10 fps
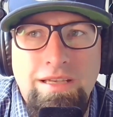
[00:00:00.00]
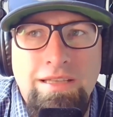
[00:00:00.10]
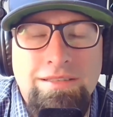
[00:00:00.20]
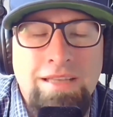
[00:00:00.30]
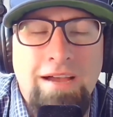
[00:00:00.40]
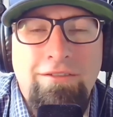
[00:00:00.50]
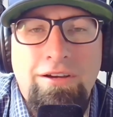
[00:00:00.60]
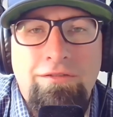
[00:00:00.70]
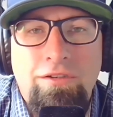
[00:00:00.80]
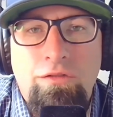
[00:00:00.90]
It's not
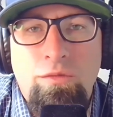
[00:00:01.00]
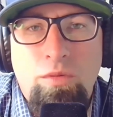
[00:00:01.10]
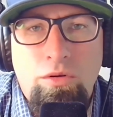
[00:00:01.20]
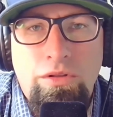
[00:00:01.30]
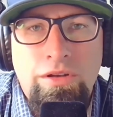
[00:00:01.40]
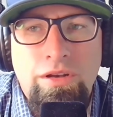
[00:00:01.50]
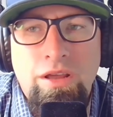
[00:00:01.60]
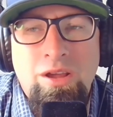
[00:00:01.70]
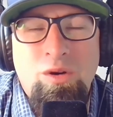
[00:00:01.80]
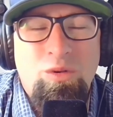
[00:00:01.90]
very far from Portland.
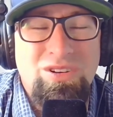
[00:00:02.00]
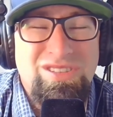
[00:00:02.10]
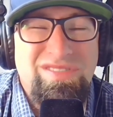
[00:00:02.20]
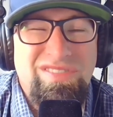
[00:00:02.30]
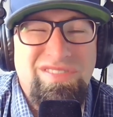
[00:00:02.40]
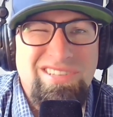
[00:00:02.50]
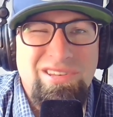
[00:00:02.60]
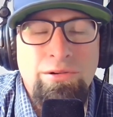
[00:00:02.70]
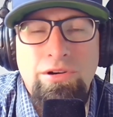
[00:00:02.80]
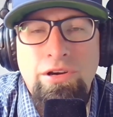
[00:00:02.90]
Whereas if you're on the
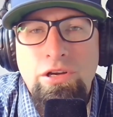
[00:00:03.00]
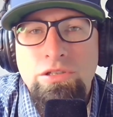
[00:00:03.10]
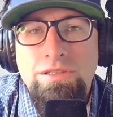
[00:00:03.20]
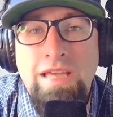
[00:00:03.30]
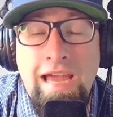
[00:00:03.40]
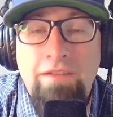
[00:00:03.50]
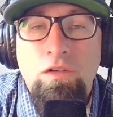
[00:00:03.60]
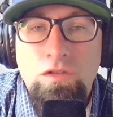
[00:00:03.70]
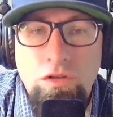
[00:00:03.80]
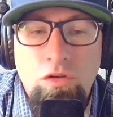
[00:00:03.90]
southern Oregon coast, they have
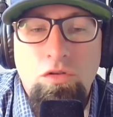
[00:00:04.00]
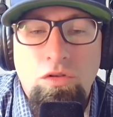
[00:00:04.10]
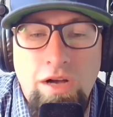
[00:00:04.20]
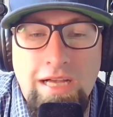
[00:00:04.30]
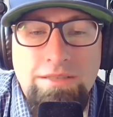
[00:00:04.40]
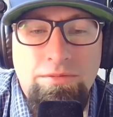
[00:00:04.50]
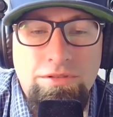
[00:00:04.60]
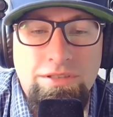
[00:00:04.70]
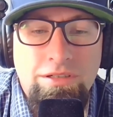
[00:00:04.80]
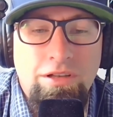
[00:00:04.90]
those local
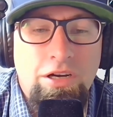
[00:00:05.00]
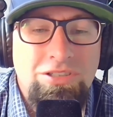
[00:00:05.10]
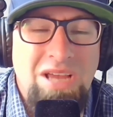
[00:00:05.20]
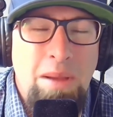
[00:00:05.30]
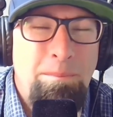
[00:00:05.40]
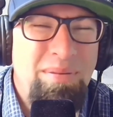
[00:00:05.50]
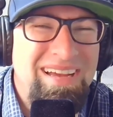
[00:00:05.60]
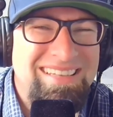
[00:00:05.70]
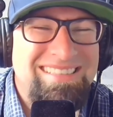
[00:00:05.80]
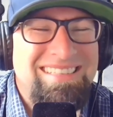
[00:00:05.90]
hospitals that are large.
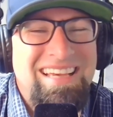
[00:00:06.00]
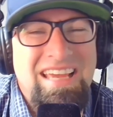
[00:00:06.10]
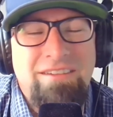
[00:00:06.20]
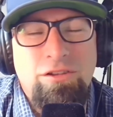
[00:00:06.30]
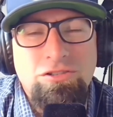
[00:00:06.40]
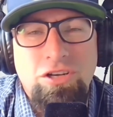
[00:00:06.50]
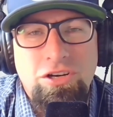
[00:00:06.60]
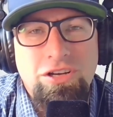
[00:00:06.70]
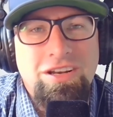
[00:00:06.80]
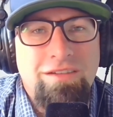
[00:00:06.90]
But if those
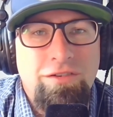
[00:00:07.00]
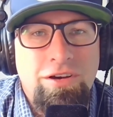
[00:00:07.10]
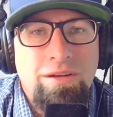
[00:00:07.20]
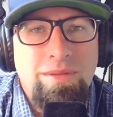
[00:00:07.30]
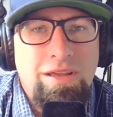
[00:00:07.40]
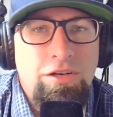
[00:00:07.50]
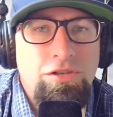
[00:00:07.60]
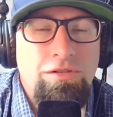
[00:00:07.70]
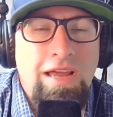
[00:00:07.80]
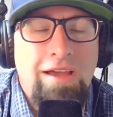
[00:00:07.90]
aren't good enough, you're going to be in a
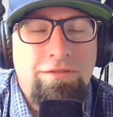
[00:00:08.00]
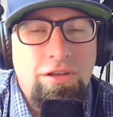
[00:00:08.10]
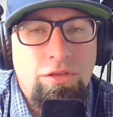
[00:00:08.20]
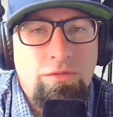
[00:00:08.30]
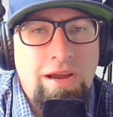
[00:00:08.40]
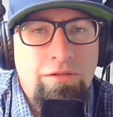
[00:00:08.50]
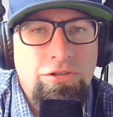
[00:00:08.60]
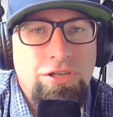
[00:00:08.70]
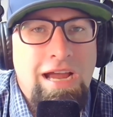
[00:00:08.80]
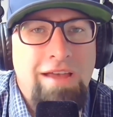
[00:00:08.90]
2.5 to 3 hour
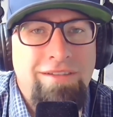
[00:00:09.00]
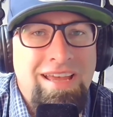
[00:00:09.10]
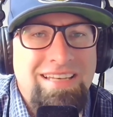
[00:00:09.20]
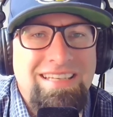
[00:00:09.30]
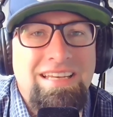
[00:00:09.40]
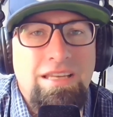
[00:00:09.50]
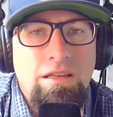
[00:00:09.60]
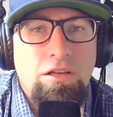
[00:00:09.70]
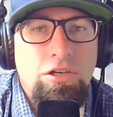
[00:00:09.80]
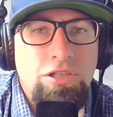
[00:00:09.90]
drive to get to
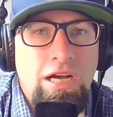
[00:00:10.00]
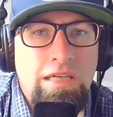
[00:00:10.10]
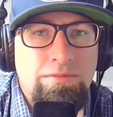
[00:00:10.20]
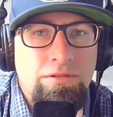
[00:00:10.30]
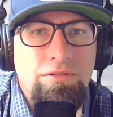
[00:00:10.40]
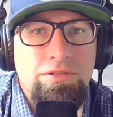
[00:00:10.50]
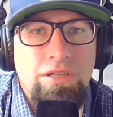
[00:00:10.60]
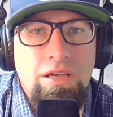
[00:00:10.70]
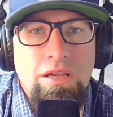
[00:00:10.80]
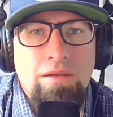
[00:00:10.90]
the larger hospitals,
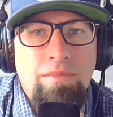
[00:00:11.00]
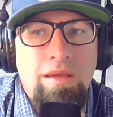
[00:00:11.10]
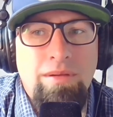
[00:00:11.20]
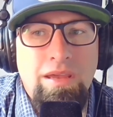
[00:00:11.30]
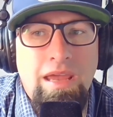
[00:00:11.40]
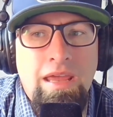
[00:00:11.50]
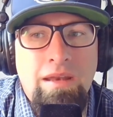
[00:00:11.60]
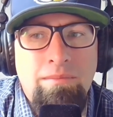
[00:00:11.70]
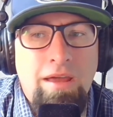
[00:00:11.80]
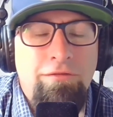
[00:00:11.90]
maybe
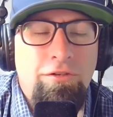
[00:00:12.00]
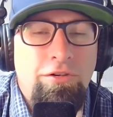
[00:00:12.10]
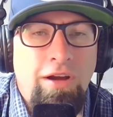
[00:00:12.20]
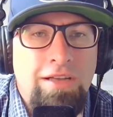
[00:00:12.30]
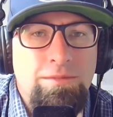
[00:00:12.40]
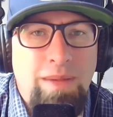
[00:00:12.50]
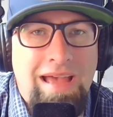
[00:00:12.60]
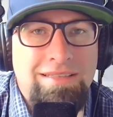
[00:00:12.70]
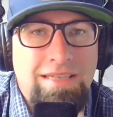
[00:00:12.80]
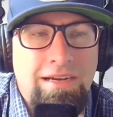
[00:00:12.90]
in Medford, Grants
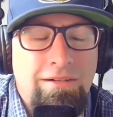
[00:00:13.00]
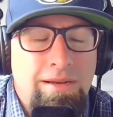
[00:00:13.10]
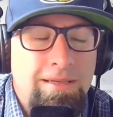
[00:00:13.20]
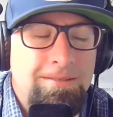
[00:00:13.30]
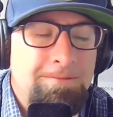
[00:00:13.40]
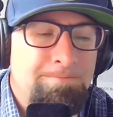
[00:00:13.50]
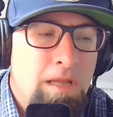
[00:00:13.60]
Pass areas.